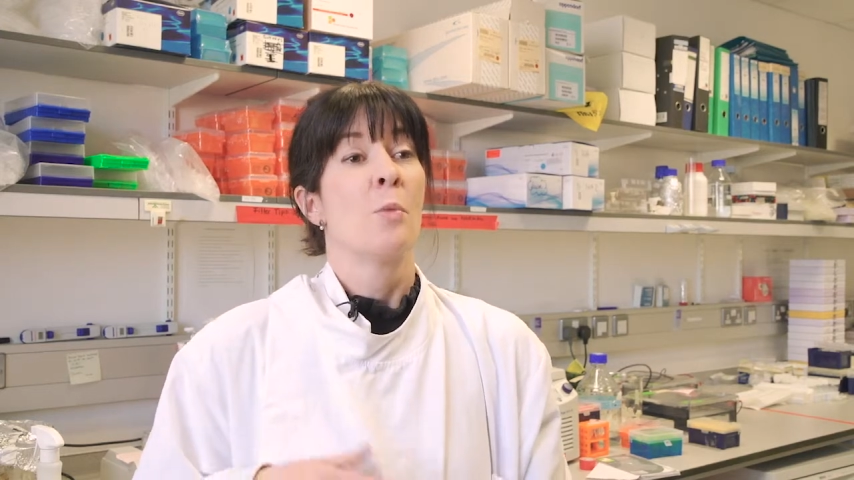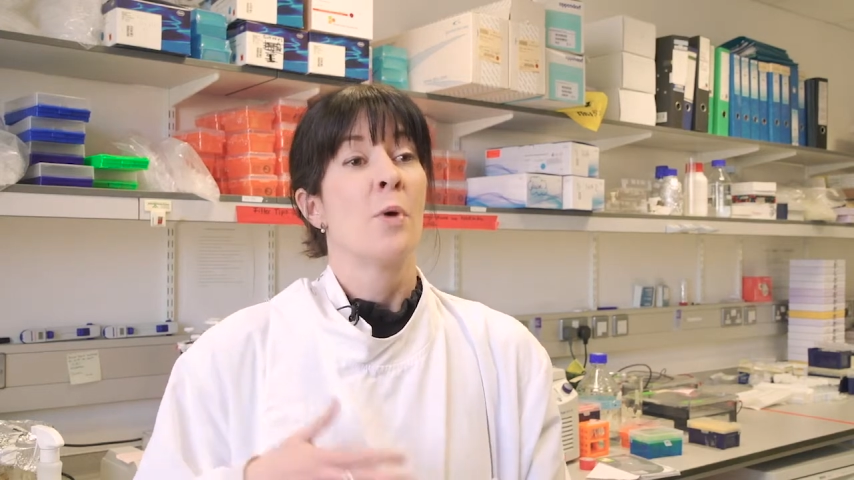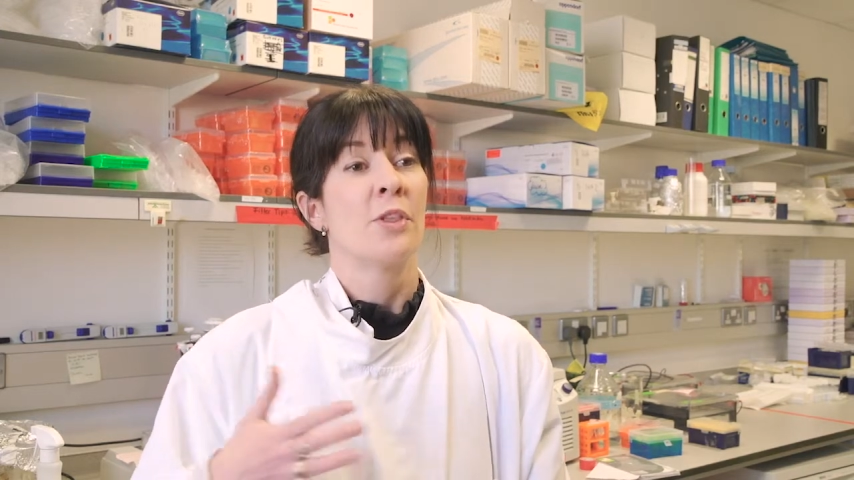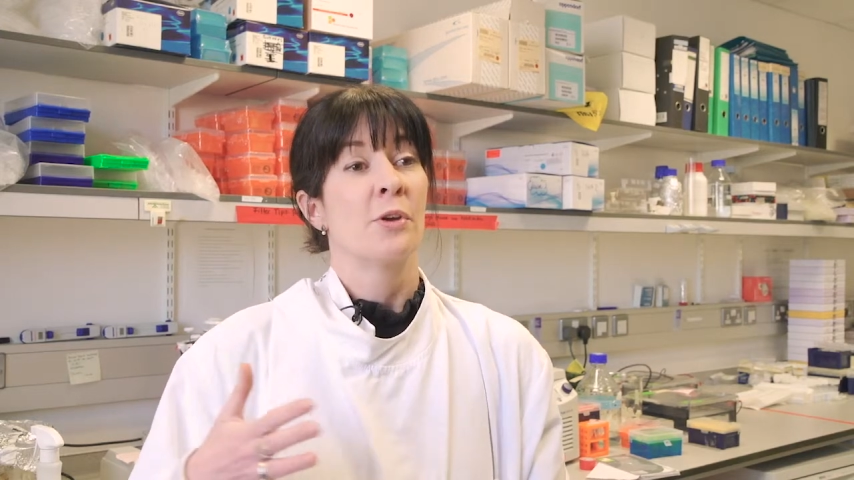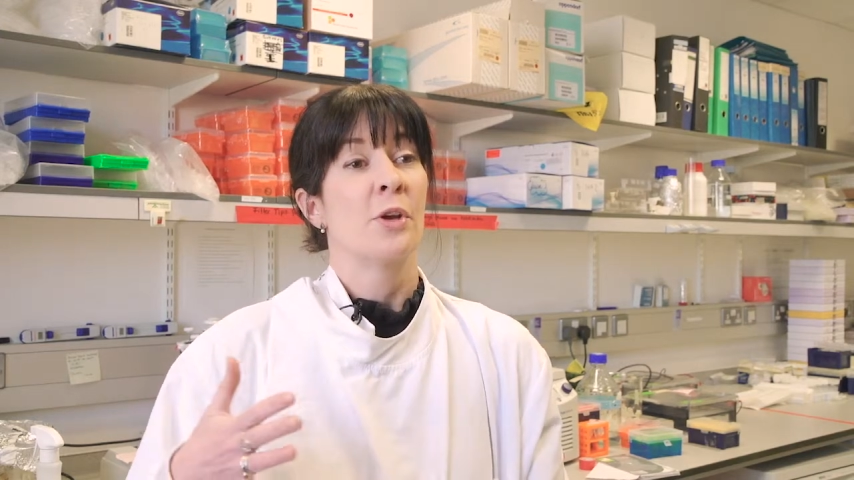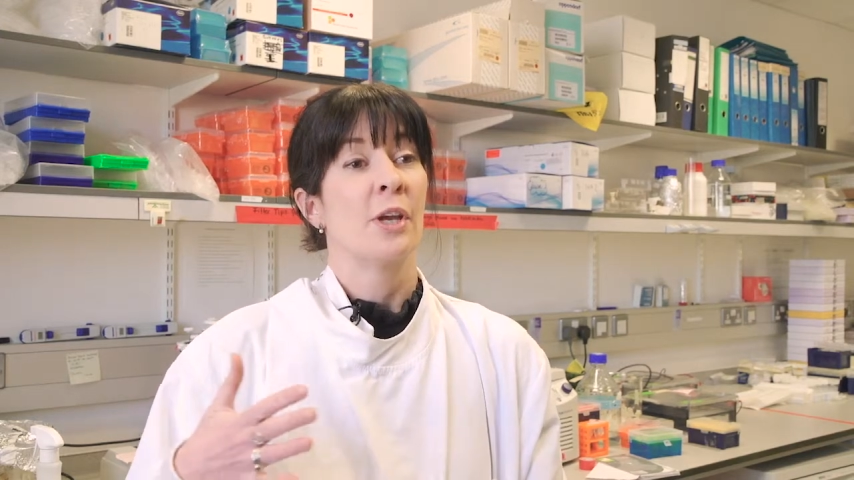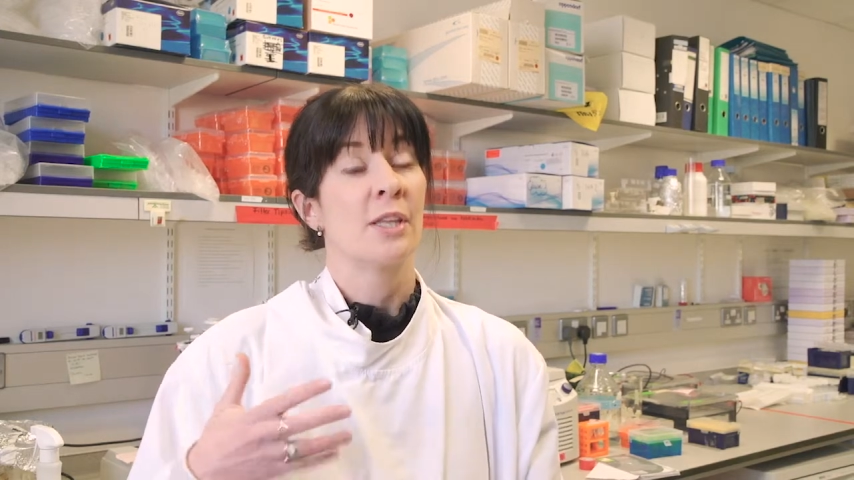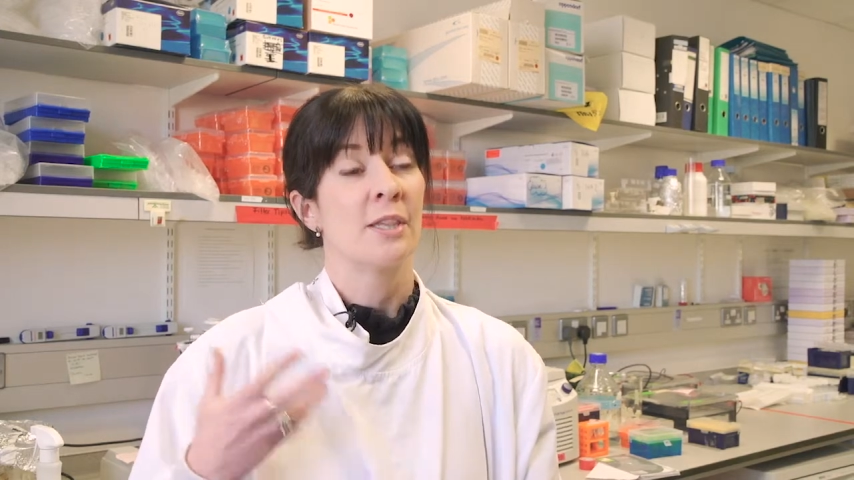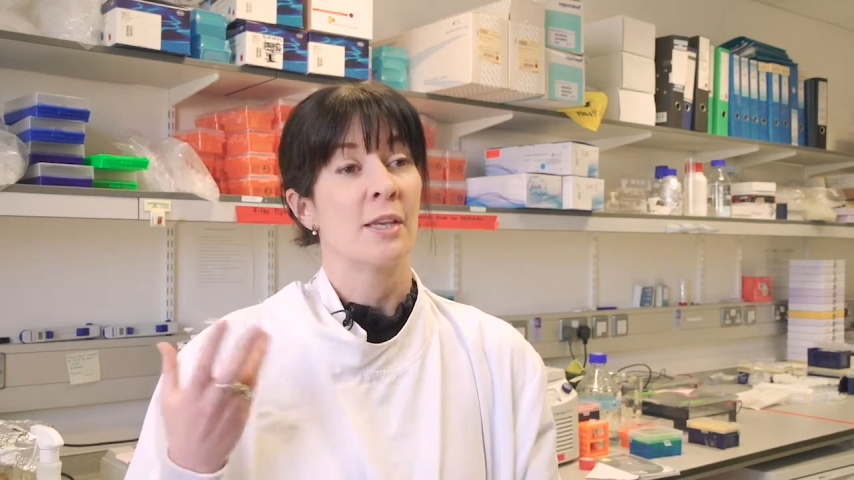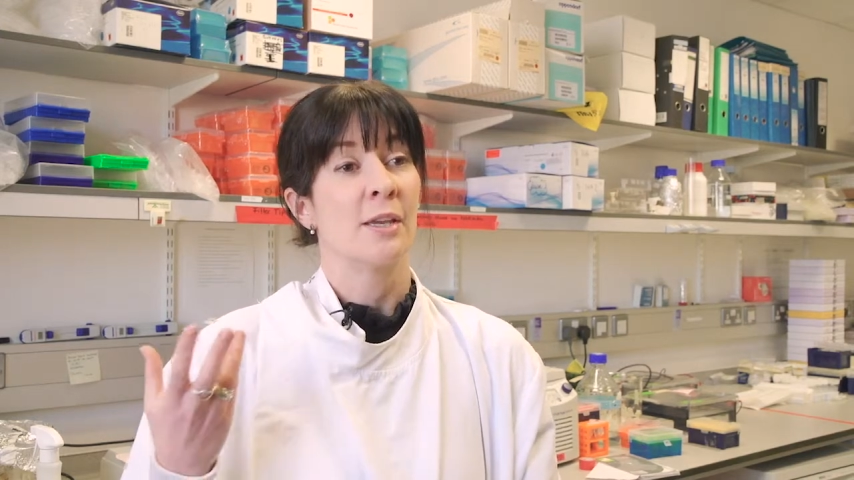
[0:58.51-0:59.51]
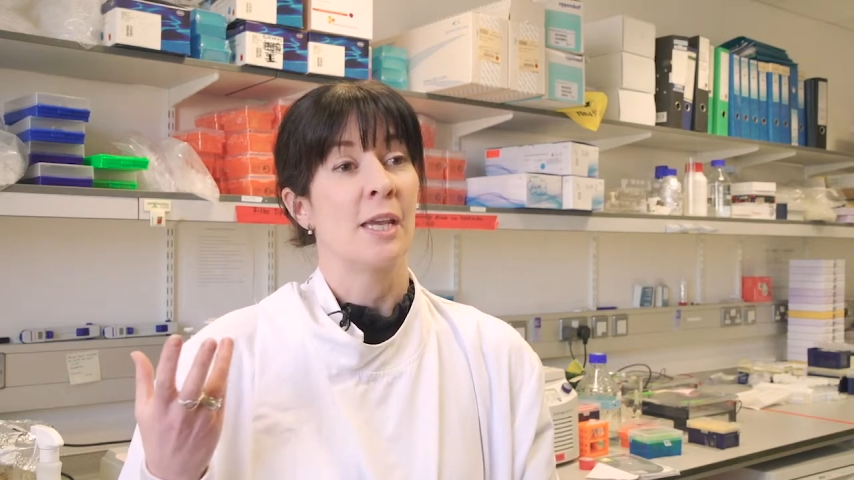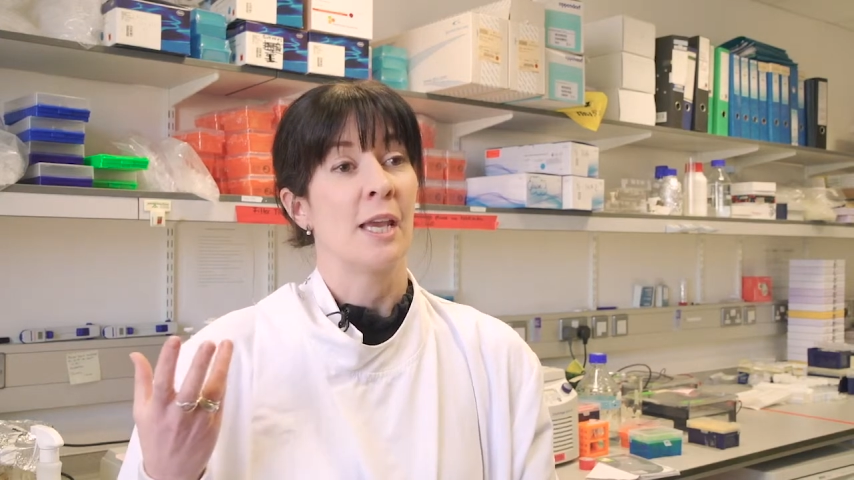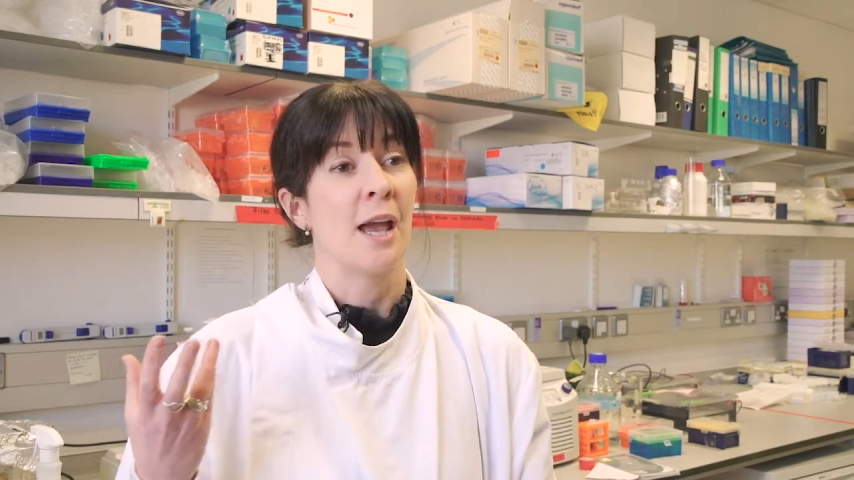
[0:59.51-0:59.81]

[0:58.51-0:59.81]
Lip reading: whether the